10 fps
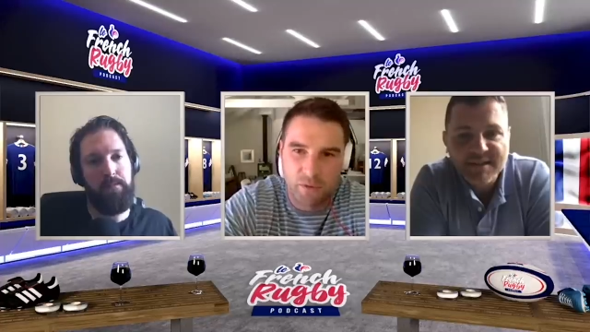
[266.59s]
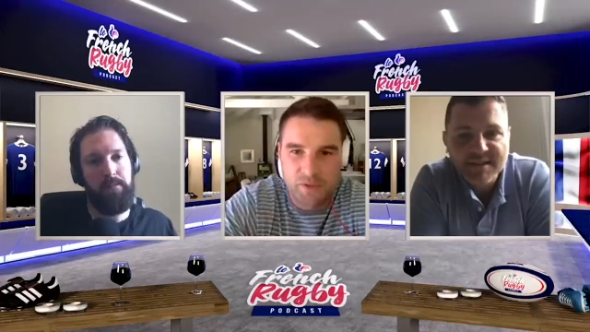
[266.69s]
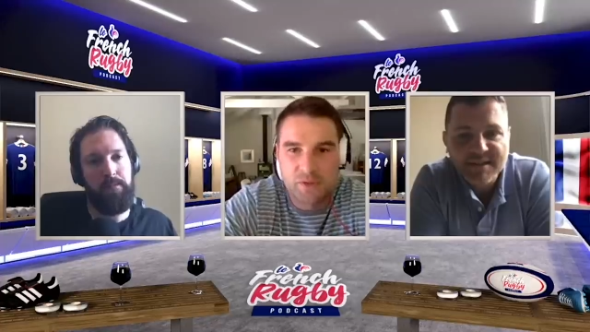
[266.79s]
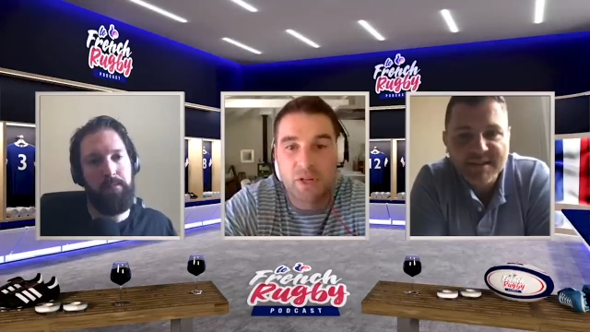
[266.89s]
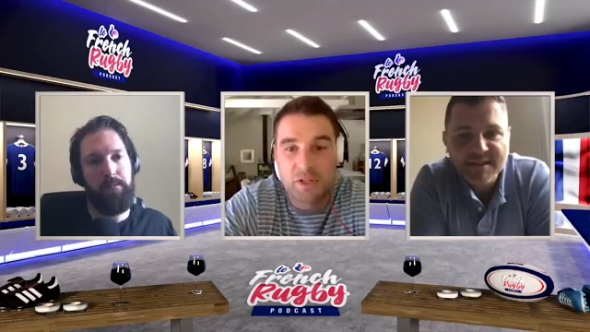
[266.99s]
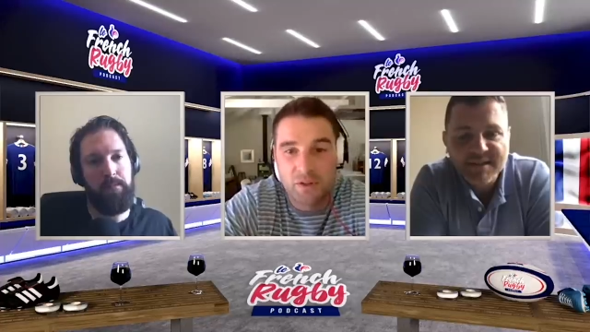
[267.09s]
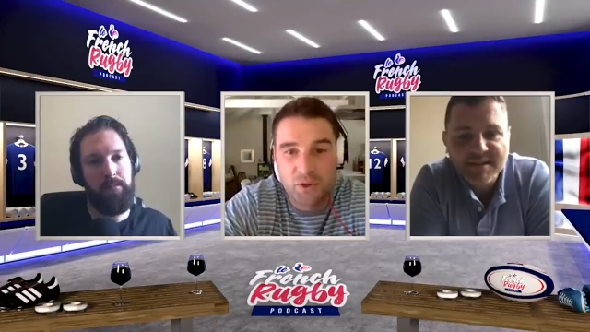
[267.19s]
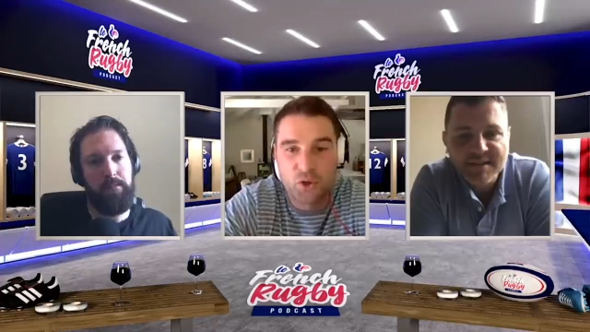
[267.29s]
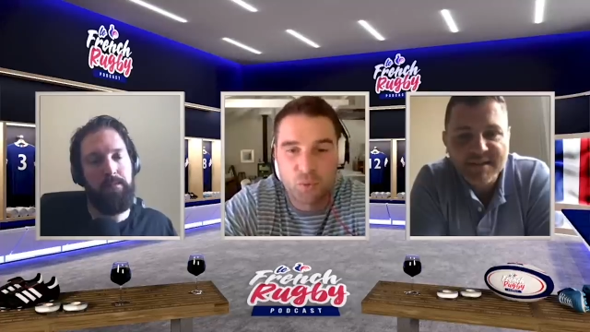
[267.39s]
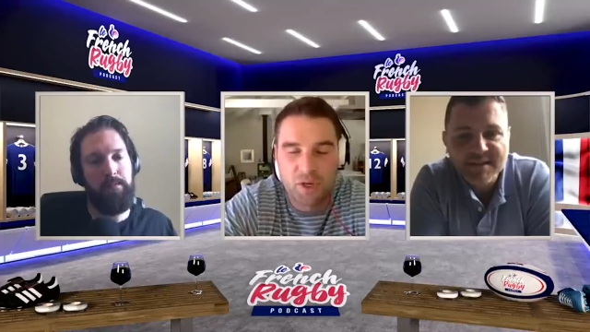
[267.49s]
Speaker 1: So you touched on the
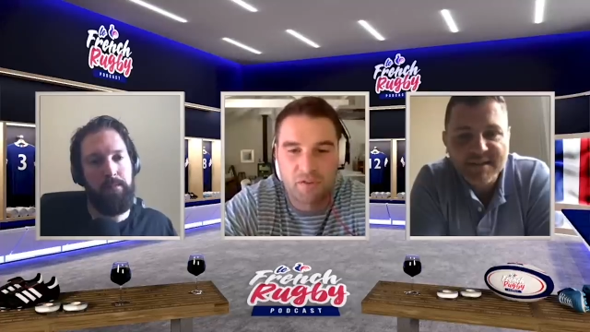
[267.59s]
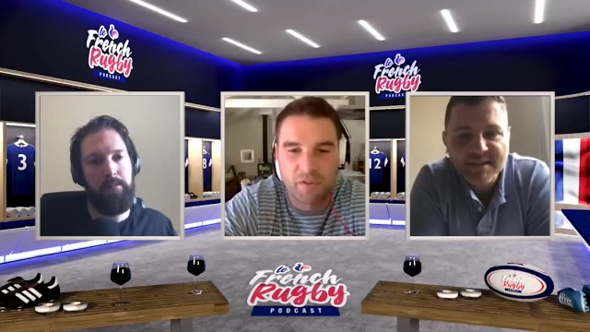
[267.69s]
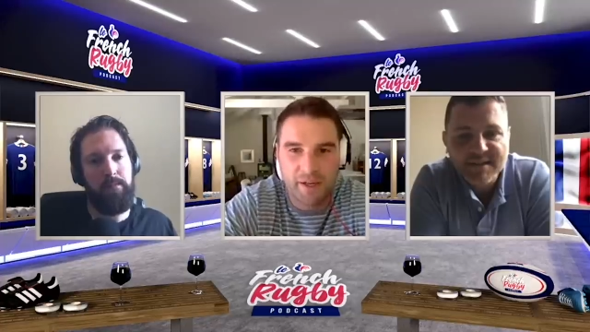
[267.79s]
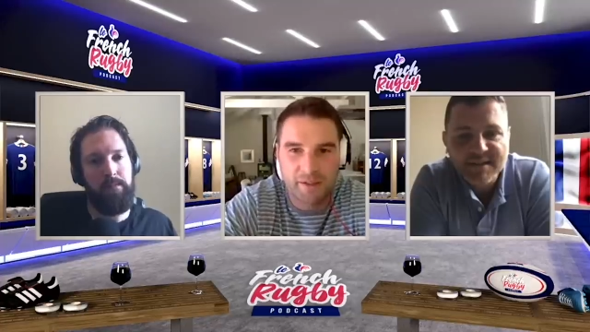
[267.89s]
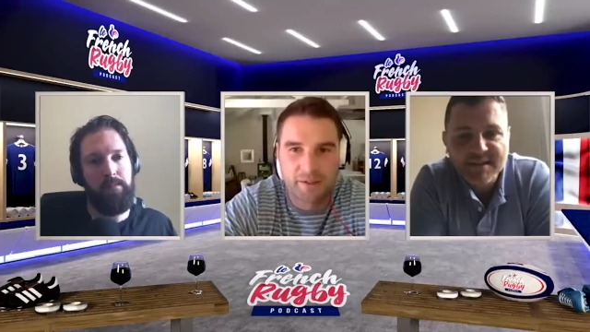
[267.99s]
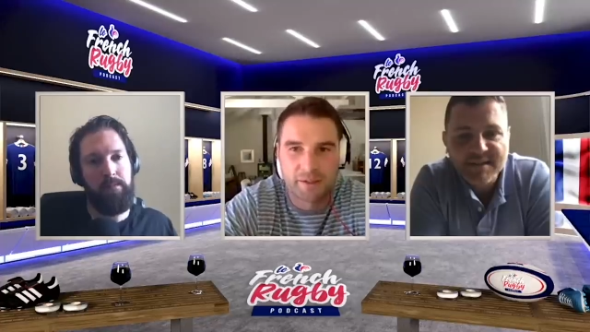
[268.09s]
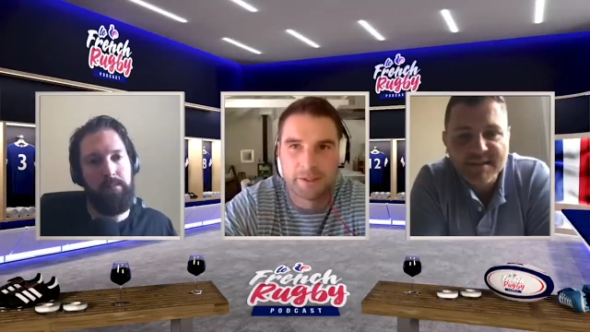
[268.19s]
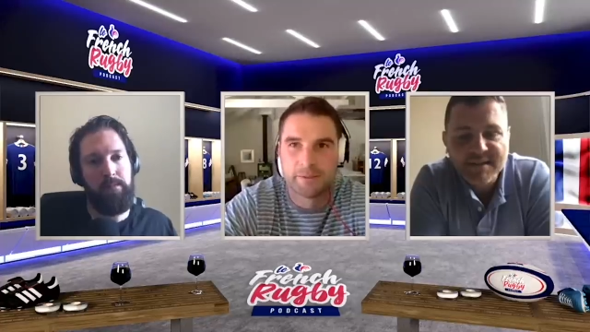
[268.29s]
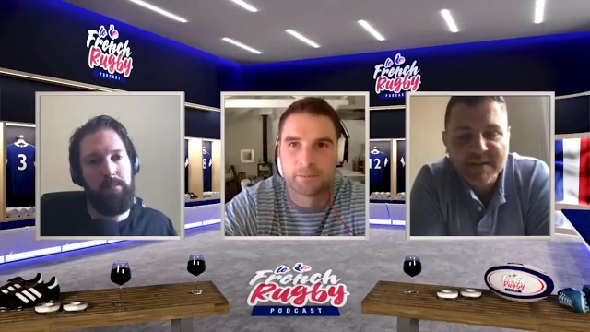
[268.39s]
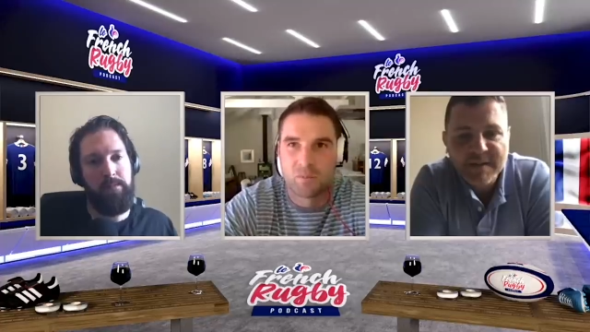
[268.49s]
human effect
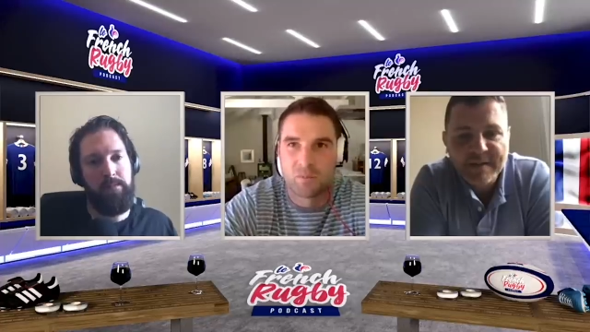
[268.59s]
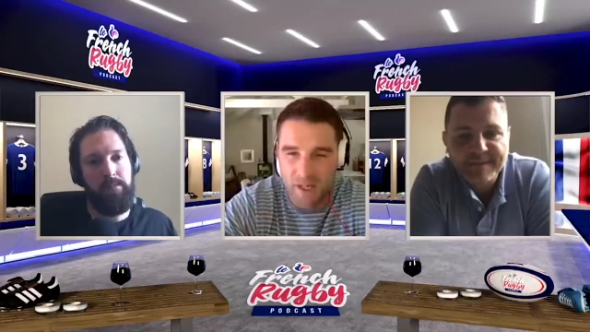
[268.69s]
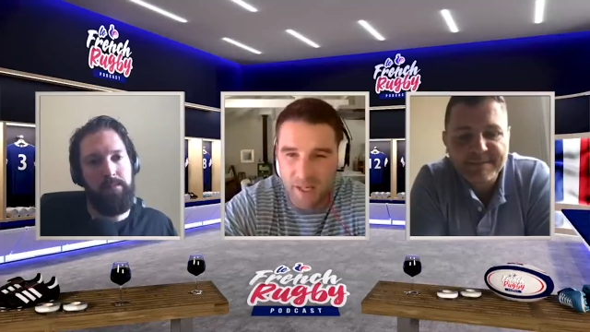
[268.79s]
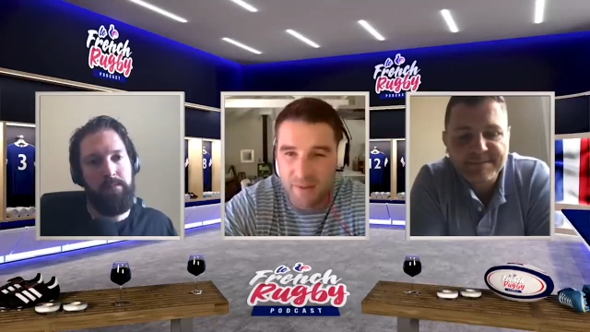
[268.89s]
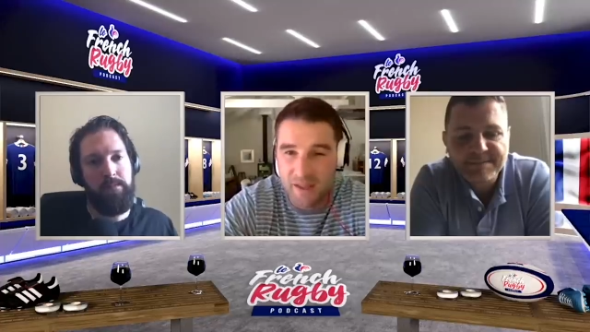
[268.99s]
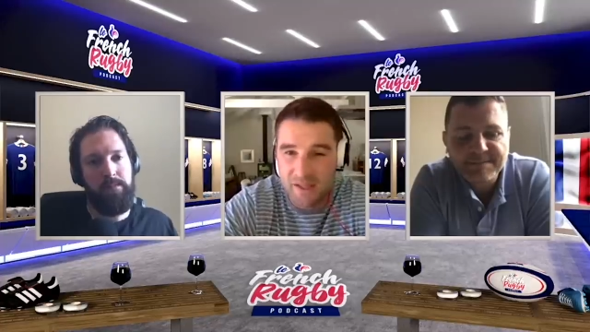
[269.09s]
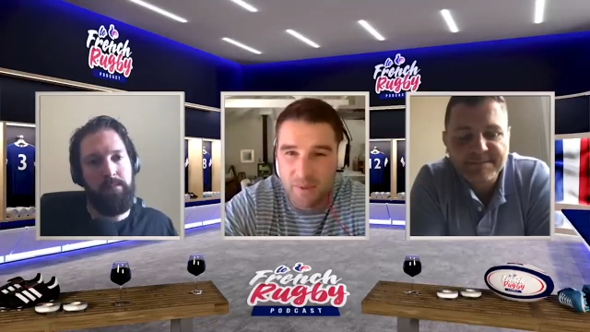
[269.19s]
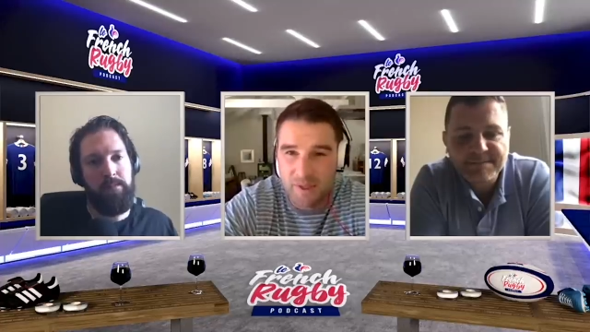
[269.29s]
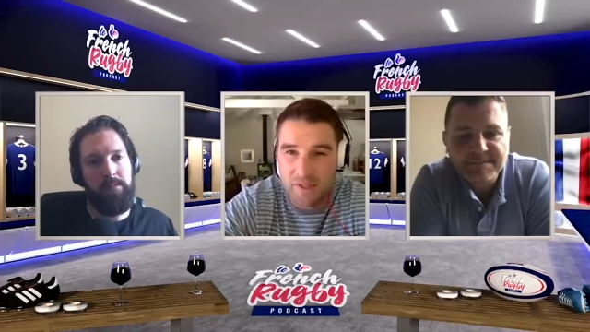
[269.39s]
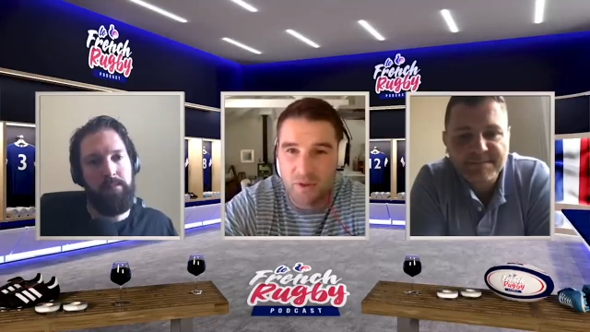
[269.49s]
again, that's something
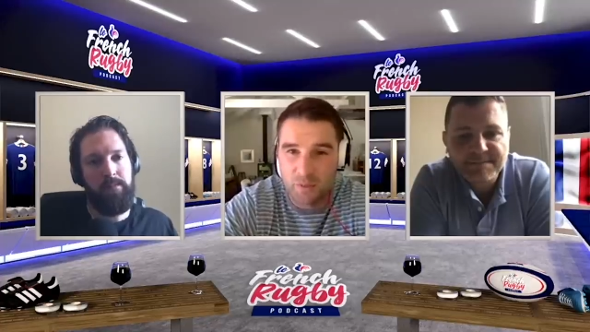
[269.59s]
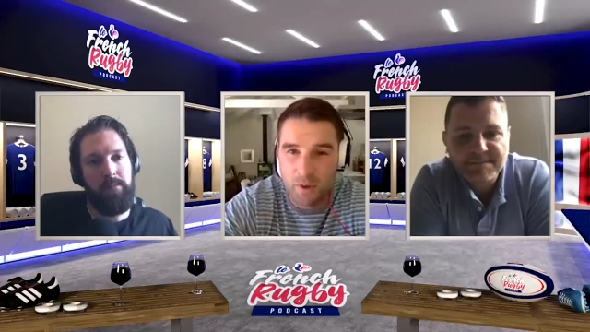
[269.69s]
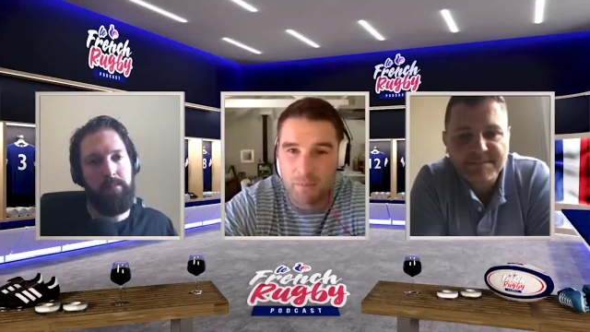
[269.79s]
that's talked about